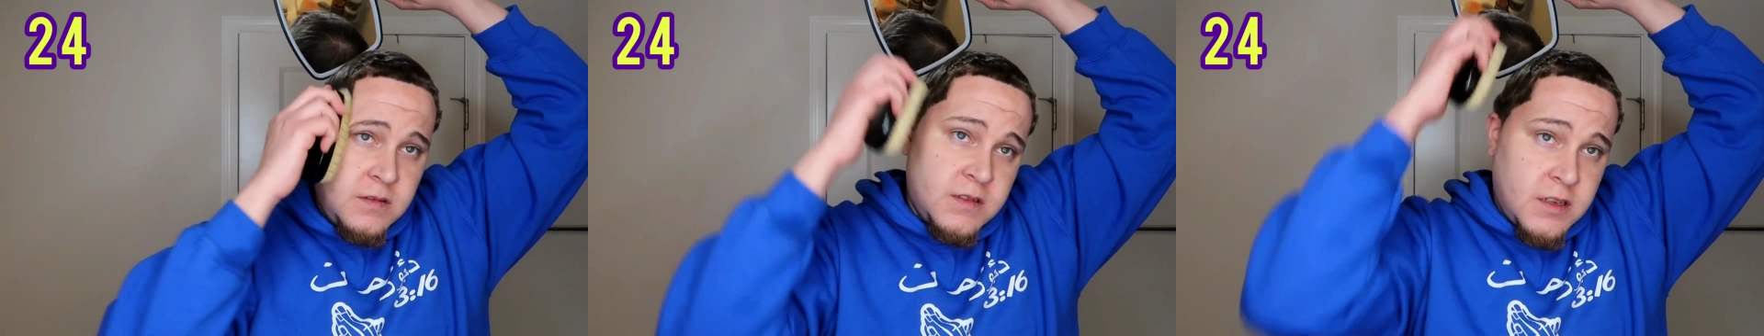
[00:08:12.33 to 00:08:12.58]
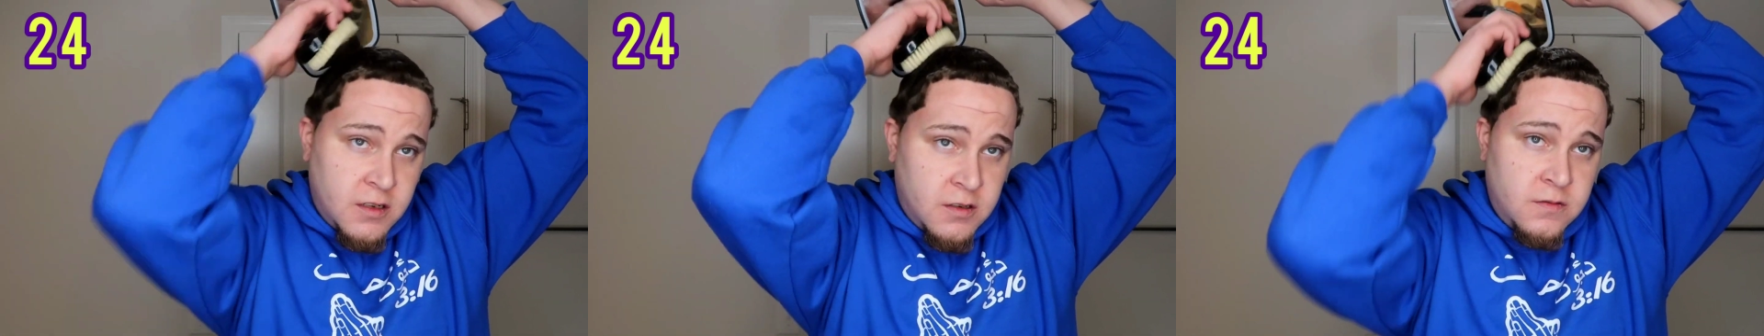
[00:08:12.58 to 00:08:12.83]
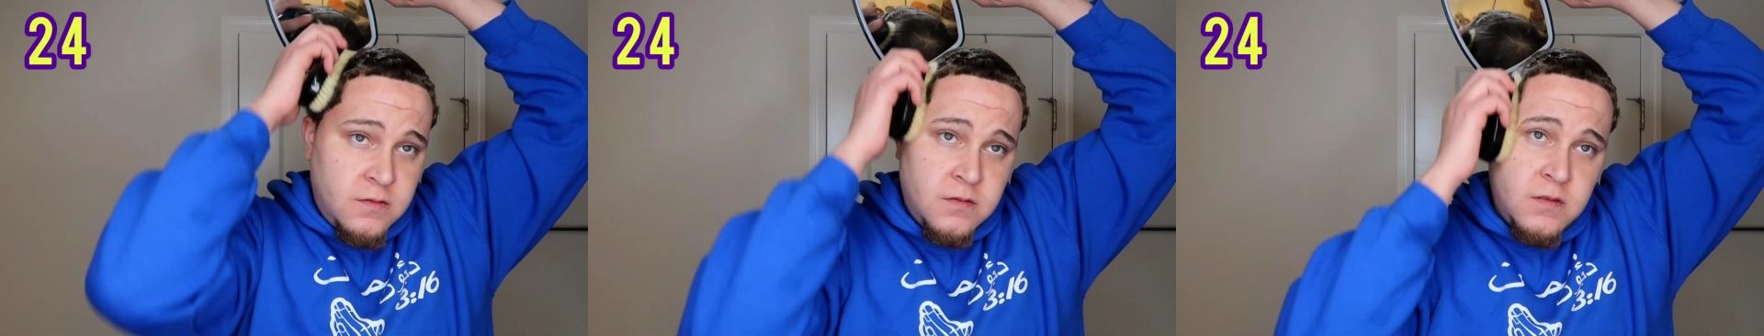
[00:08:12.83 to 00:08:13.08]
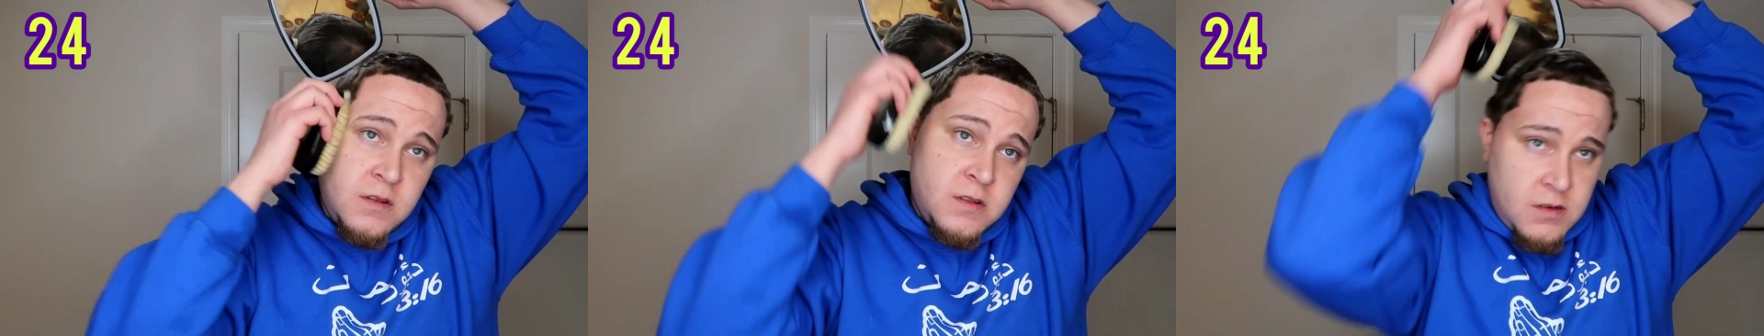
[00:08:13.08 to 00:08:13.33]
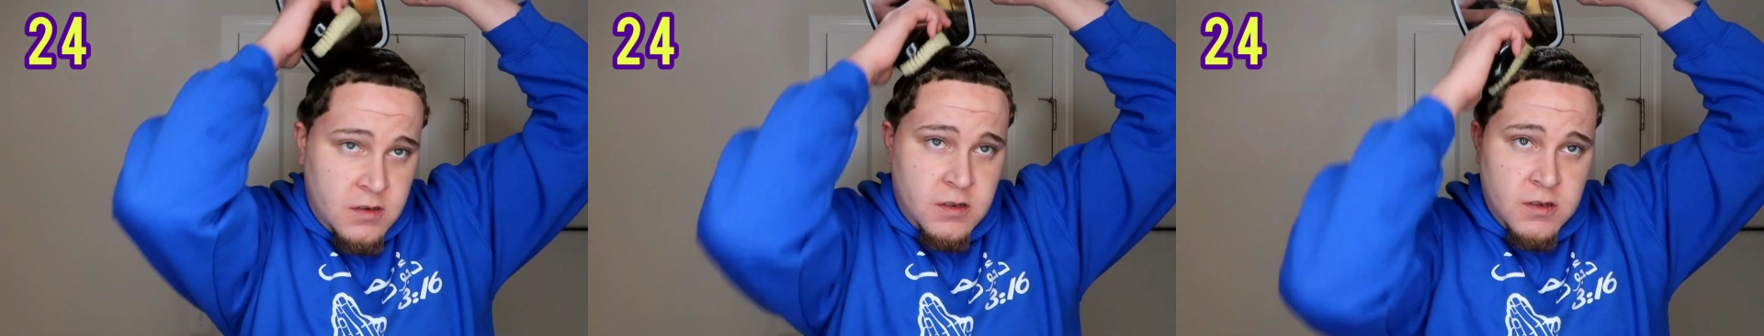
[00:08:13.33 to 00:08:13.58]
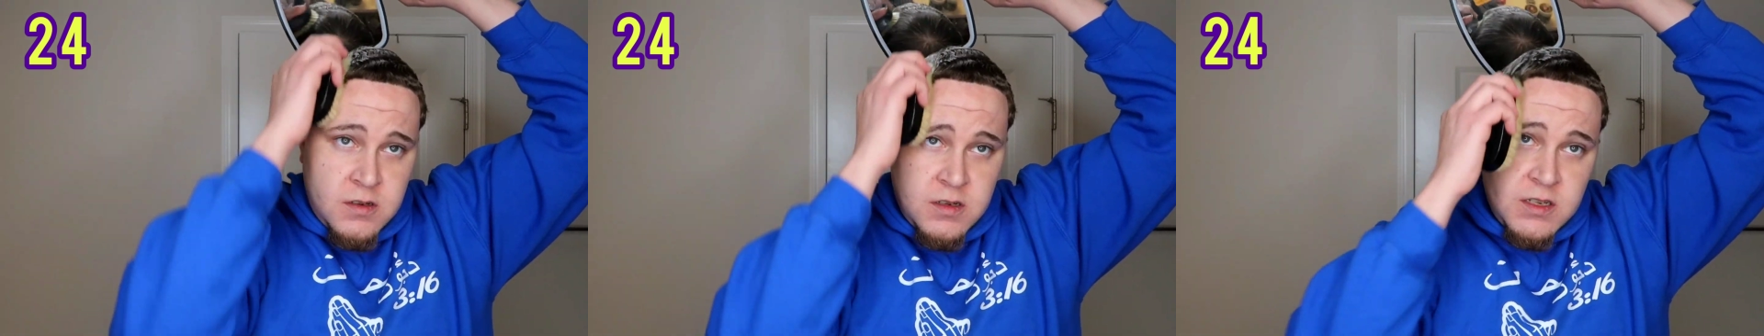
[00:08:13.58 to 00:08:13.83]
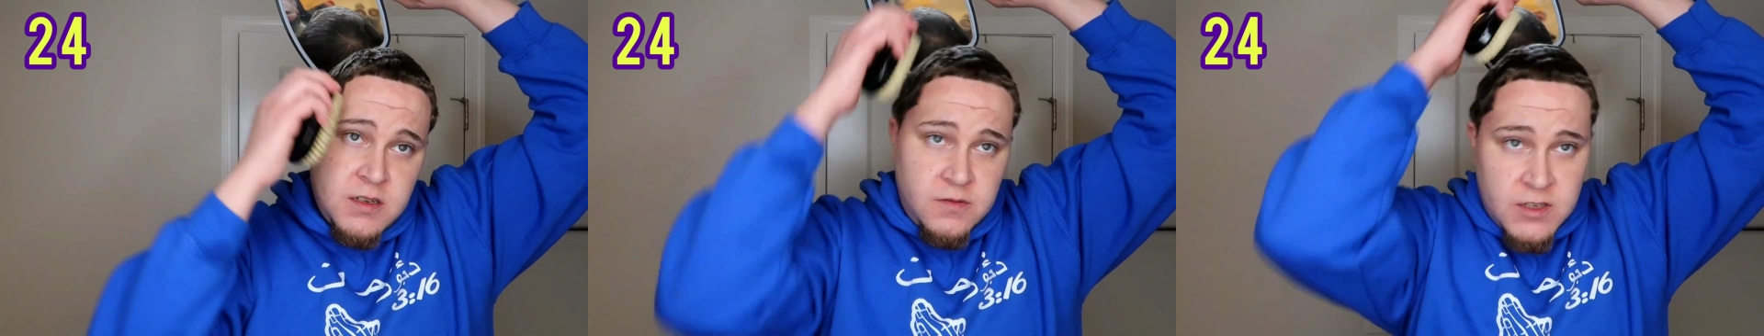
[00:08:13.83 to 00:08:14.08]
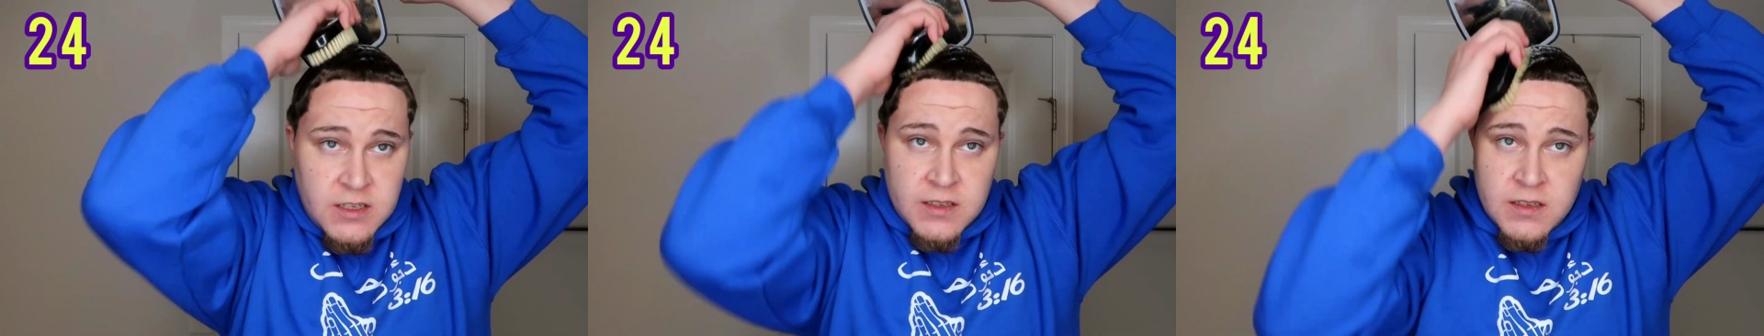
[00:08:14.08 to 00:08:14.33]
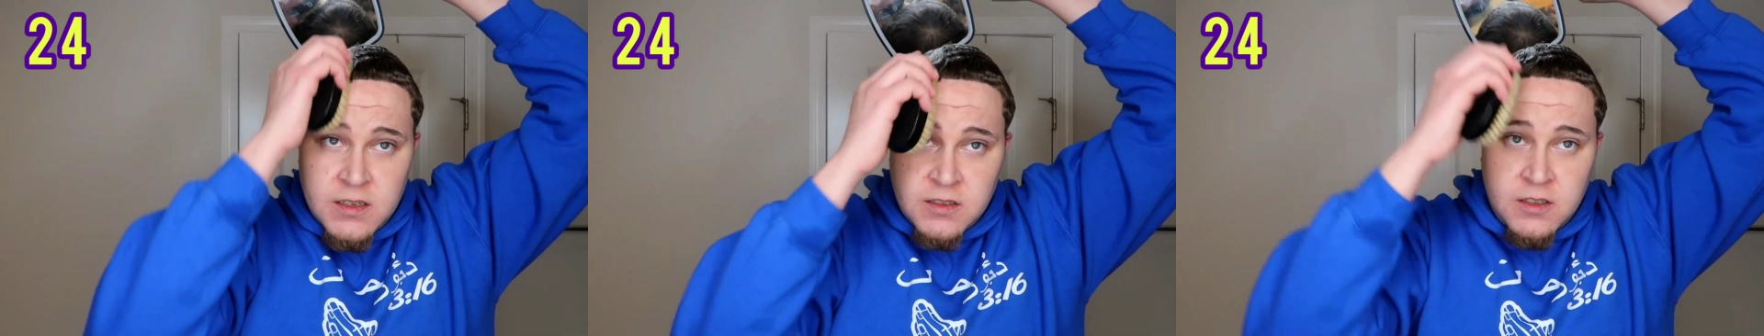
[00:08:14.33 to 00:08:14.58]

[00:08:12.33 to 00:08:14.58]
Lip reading: So anyway,